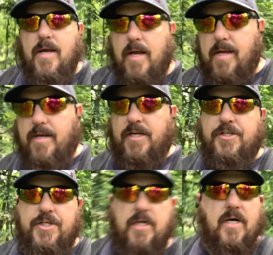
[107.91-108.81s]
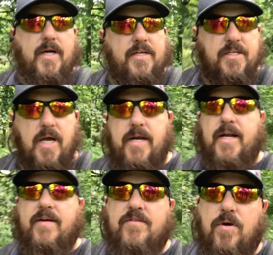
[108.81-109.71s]
And this year I decided,
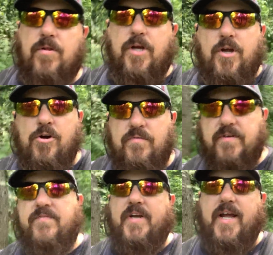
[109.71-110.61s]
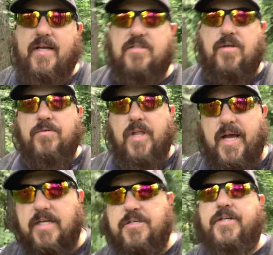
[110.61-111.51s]
after all the COVID fiasco
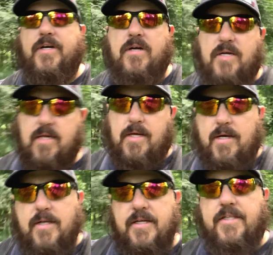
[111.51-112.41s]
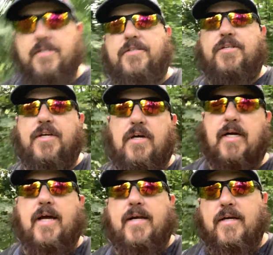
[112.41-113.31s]
last year, that this is the year I
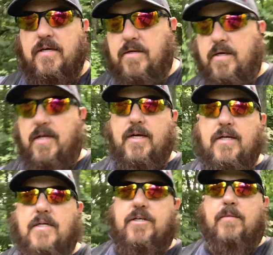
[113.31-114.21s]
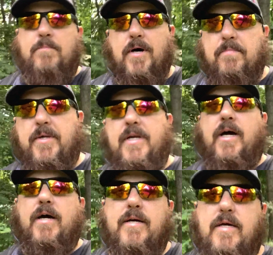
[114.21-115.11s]
gotta jump up and
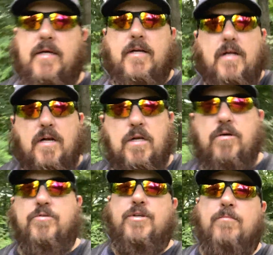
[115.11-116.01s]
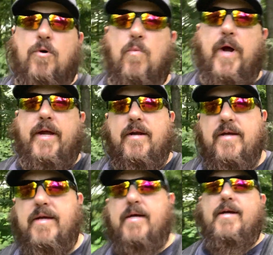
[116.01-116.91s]
lose some more weight.
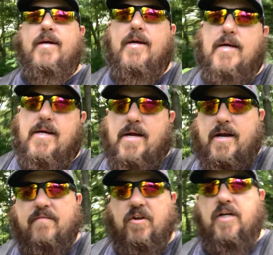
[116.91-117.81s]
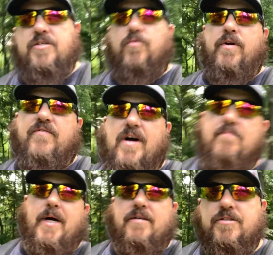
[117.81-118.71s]
And I've lost 25
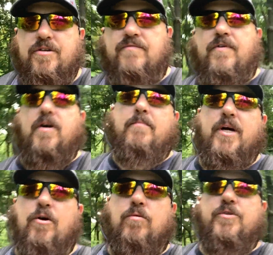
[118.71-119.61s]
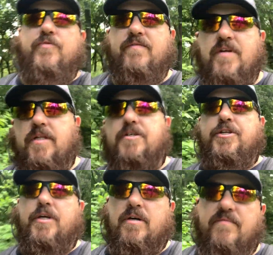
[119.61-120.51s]
pounds so far. My goal was 50 this
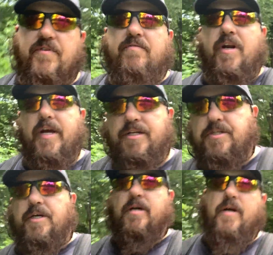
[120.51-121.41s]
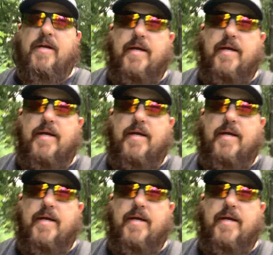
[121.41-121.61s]
year and 50 next year.